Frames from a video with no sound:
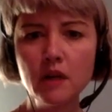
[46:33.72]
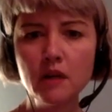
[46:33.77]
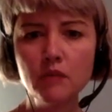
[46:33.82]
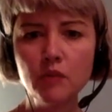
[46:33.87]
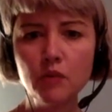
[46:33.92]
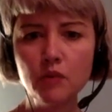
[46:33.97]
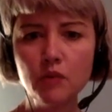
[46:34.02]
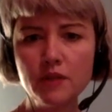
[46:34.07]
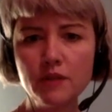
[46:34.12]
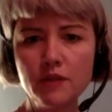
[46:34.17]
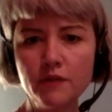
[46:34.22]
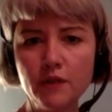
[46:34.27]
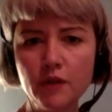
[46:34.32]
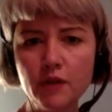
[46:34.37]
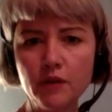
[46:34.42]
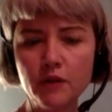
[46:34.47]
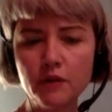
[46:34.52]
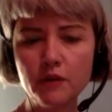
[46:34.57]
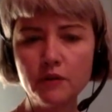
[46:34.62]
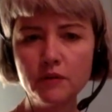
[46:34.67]
more
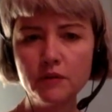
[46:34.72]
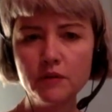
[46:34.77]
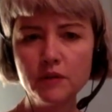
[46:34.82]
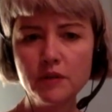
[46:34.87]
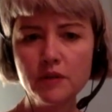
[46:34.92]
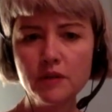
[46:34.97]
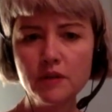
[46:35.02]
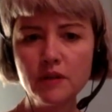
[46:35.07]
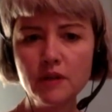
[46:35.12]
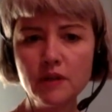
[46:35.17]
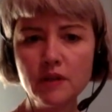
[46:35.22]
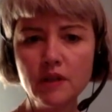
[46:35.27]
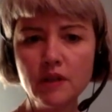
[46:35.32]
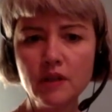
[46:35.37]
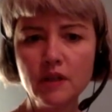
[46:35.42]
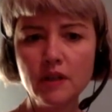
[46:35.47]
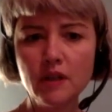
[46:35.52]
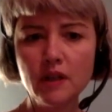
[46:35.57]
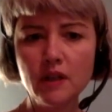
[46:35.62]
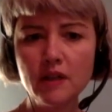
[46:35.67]
difficult
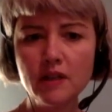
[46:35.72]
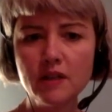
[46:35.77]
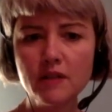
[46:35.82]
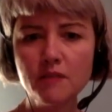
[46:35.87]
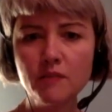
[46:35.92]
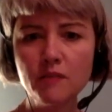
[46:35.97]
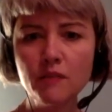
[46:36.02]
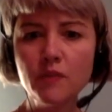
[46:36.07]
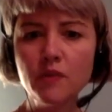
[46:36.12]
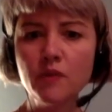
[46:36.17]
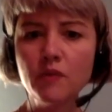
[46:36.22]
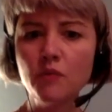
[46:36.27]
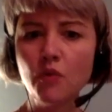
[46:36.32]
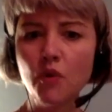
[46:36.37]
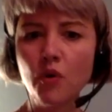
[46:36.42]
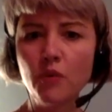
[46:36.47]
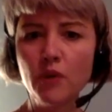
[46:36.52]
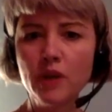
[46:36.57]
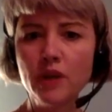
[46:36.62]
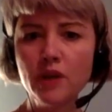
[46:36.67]
as, than
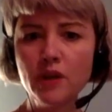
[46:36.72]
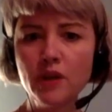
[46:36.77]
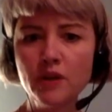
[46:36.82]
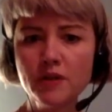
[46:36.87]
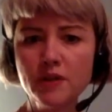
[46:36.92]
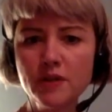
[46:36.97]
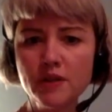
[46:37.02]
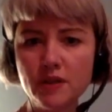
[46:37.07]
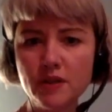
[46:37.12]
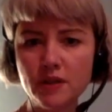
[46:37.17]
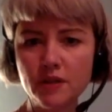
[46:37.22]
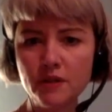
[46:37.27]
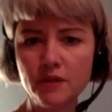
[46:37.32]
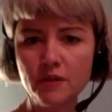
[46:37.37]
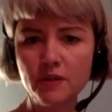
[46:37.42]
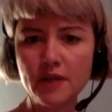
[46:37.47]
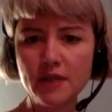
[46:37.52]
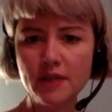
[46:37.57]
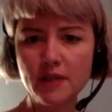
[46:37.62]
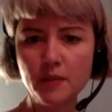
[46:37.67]
what we're used to,
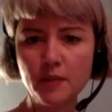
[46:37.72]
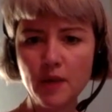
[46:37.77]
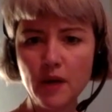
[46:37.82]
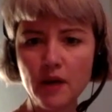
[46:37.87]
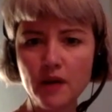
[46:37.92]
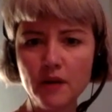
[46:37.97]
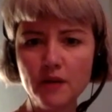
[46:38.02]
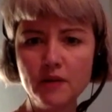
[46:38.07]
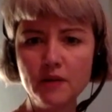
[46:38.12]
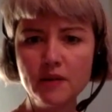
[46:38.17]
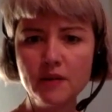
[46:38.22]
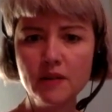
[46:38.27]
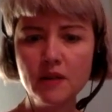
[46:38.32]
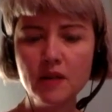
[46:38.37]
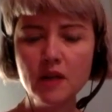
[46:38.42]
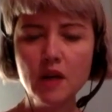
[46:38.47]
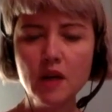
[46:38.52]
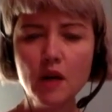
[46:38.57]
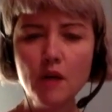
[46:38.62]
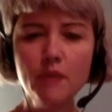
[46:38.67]
I suppose.
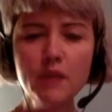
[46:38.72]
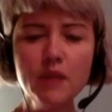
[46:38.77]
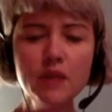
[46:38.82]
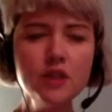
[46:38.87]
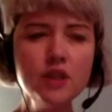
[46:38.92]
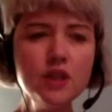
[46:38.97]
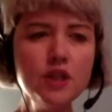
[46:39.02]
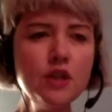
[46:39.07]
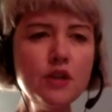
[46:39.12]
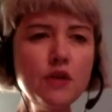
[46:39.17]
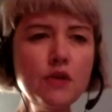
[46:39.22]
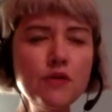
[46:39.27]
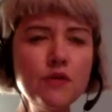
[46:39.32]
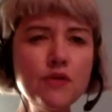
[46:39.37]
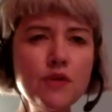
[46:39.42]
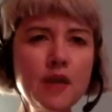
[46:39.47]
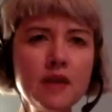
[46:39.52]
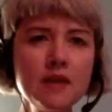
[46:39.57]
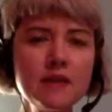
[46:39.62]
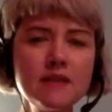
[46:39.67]
But do you
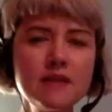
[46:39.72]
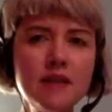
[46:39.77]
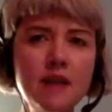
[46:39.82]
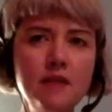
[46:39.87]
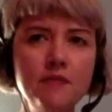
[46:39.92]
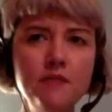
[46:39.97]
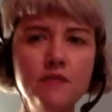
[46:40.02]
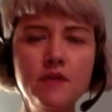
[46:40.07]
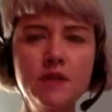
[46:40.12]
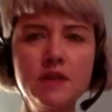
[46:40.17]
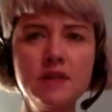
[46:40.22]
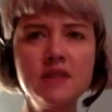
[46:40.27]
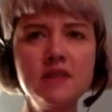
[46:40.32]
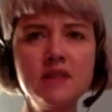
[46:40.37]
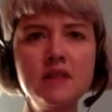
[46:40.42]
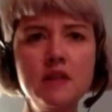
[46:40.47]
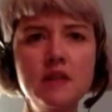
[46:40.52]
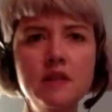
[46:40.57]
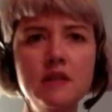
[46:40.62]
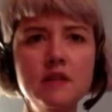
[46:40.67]
think, say, for
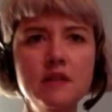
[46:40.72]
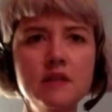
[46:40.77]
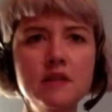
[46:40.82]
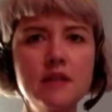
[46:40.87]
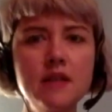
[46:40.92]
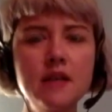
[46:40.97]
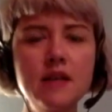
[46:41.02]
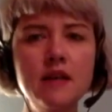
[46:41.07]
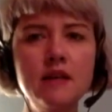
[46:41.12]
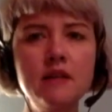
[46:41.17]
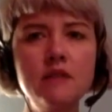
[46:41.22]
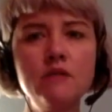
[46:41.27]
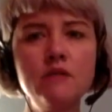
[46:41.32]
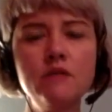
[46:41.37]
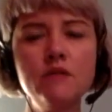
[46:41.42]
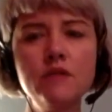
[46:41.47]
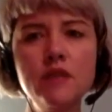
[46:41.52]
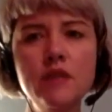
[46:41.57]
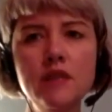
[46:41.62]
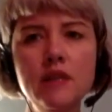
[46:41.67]
instance,
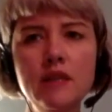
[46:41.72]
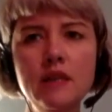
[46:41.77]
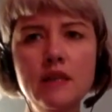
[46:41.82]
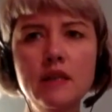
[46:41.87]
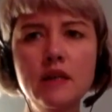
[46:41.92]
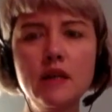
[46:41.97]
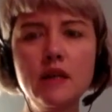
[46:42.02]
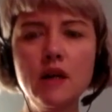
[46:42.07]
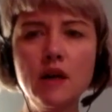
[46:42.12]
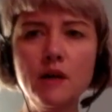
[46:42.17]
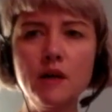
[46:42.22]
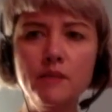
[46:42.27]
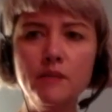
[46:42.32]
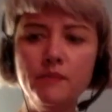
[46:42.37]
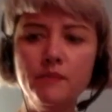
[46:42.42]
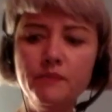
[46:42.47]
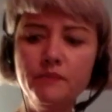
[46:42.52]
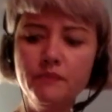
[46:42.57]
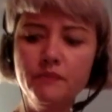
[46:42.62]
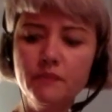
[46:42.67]
in the
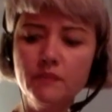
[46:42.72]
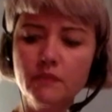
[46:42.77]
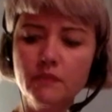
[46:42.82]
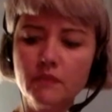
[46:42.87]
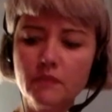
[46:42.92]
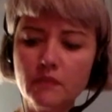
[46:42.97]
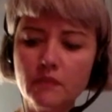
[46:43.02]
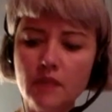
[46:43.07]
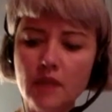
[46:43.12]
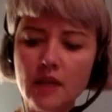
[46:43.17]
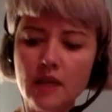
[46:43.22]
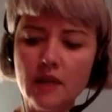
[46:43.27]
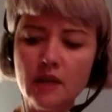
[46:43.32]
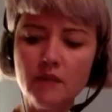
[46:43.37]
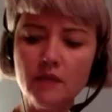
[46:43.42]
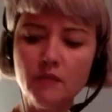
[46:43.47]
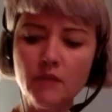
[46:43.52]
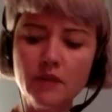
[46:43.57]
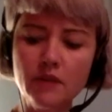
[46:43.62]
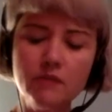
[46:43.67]
um,
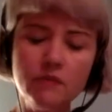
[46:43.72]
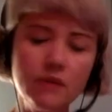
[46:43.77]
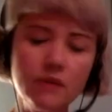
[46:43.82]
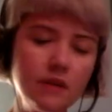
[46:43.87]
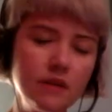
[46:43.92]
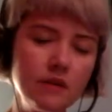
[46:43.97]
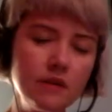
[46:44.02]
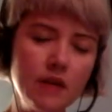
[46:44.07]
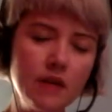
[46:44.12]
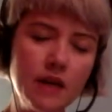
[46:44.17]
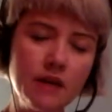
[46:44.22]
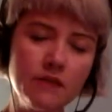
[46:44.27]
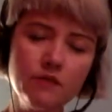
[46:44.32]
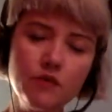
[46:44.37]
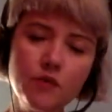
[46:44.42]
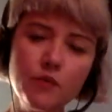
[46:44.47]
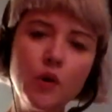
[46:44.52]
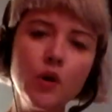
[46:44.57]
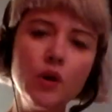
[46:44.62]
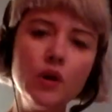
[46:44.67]
in with with
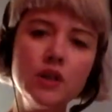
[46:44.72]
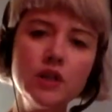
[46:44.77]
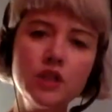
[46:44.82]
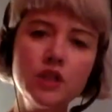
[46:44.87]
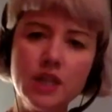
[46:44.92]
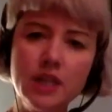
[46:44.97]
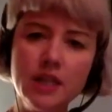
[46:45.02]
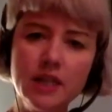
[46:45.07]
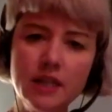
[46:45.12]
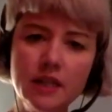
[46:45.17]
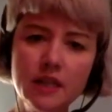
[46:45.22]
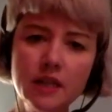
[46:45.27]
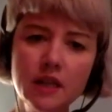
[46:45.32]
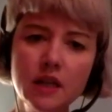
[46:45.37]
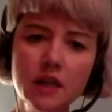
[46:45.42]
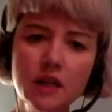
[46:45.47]
anthropology,